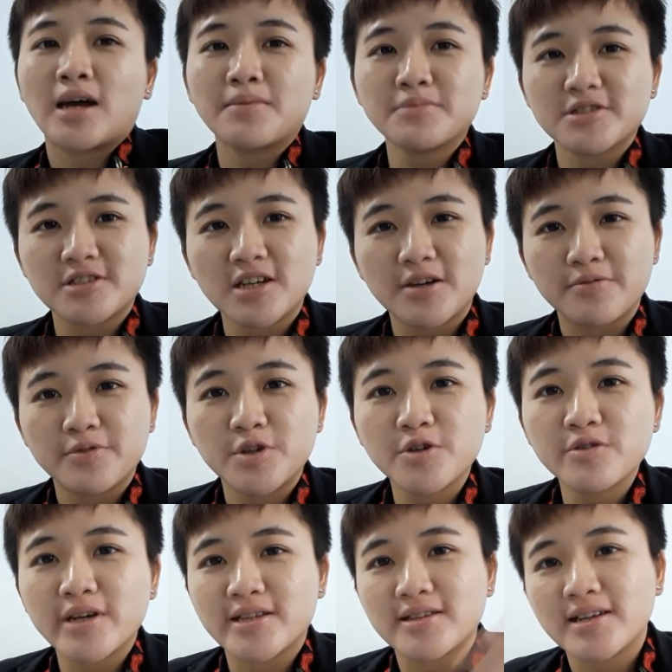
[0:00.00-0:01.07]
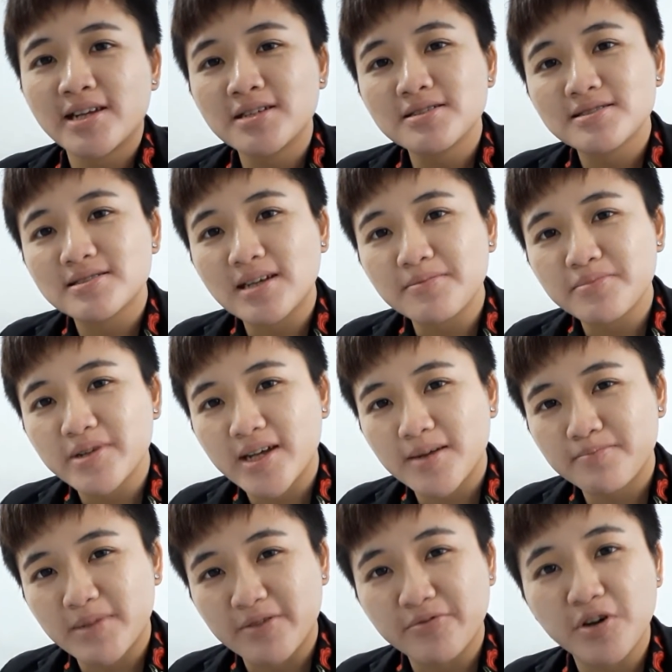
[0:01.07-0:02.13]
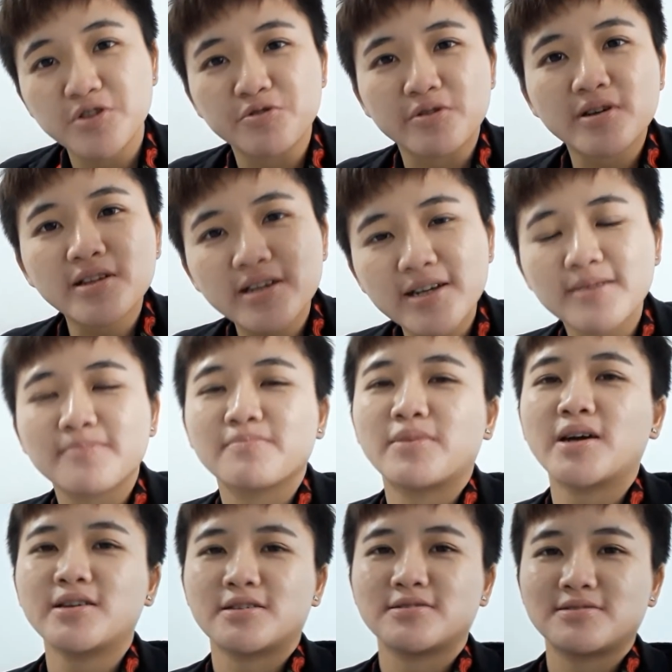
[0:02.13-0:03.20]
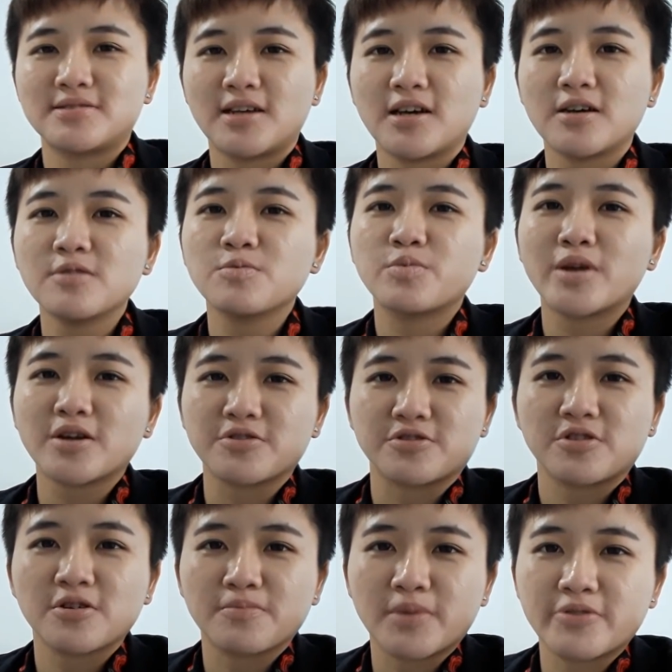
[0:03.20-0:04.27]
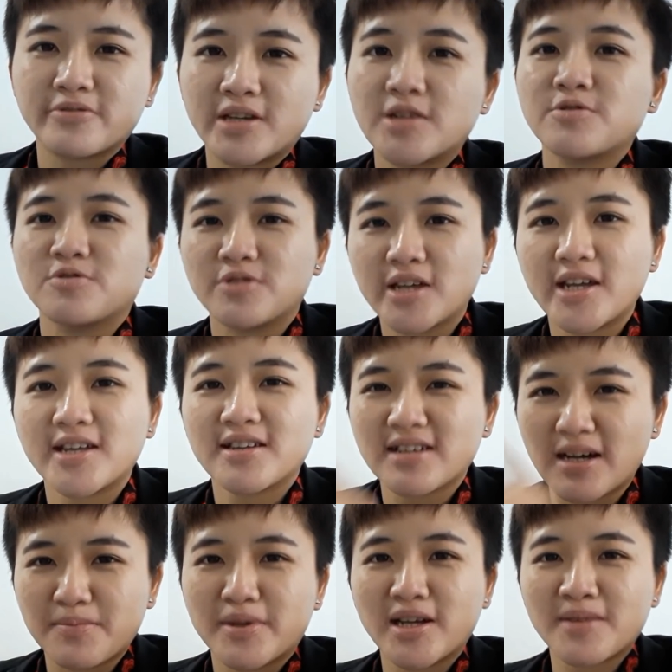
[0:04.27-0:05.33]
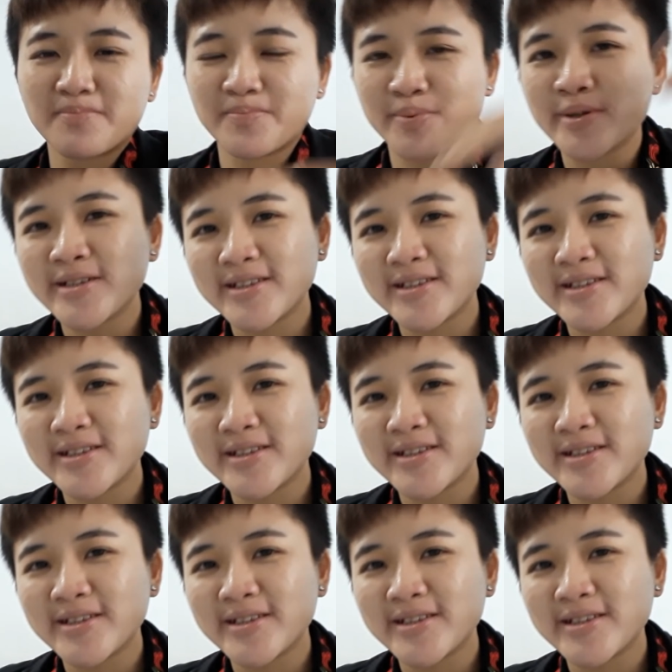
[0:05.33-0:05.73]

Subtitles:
I'm going to share with you an 8-step plan before you click buy and sell. We are going to talk about that today, coming up